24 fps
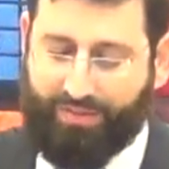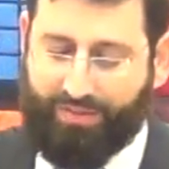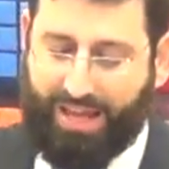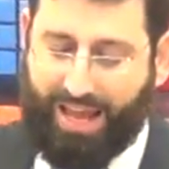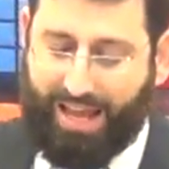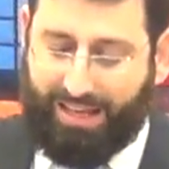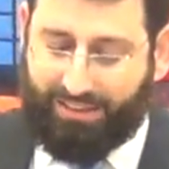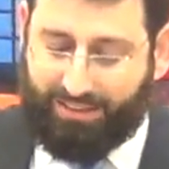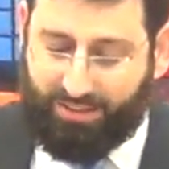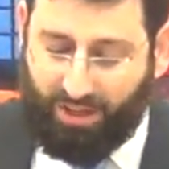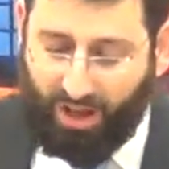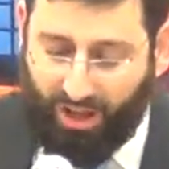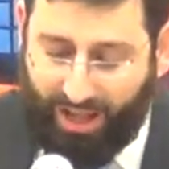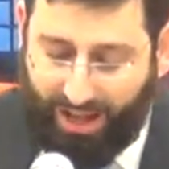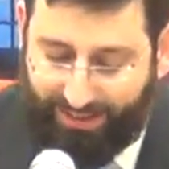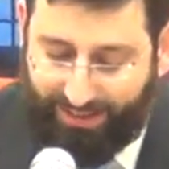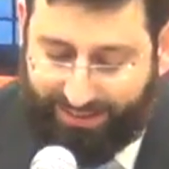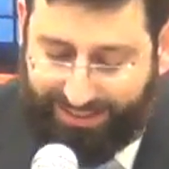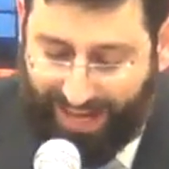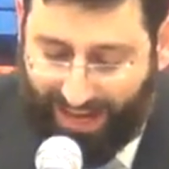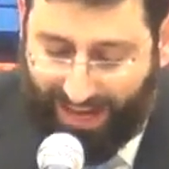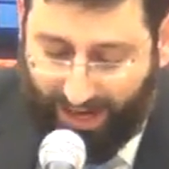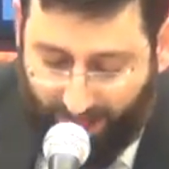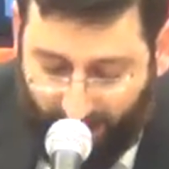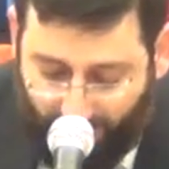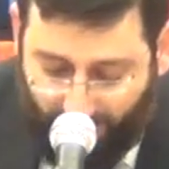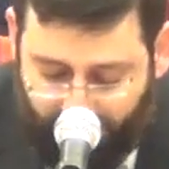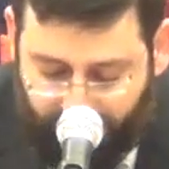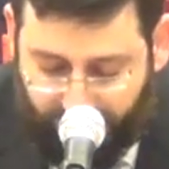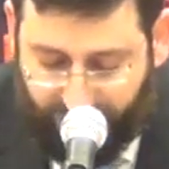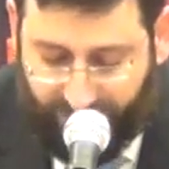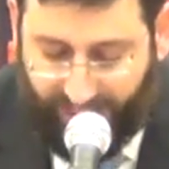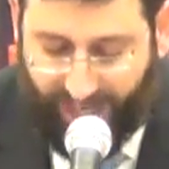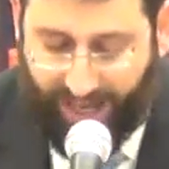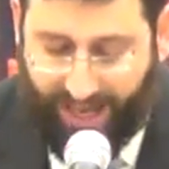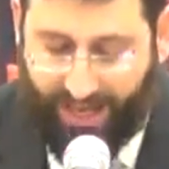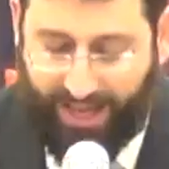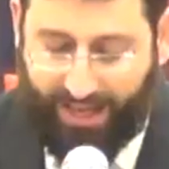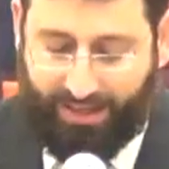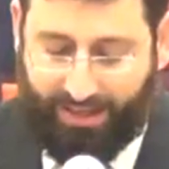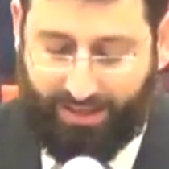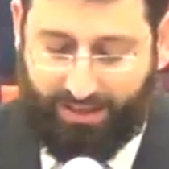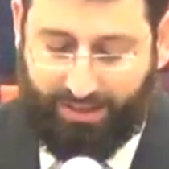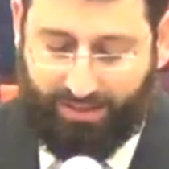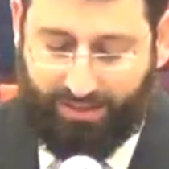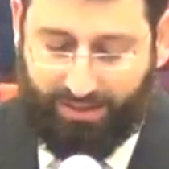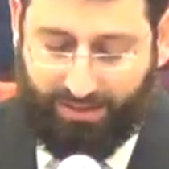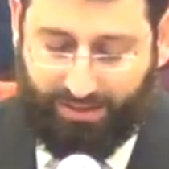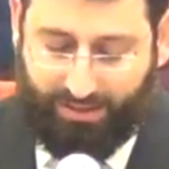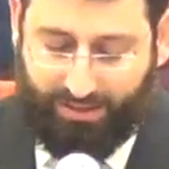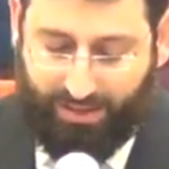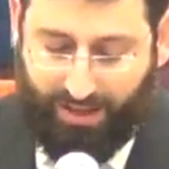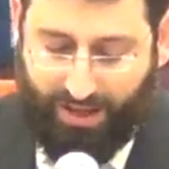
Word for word: V'yiz Kol Eretz HaGoshen.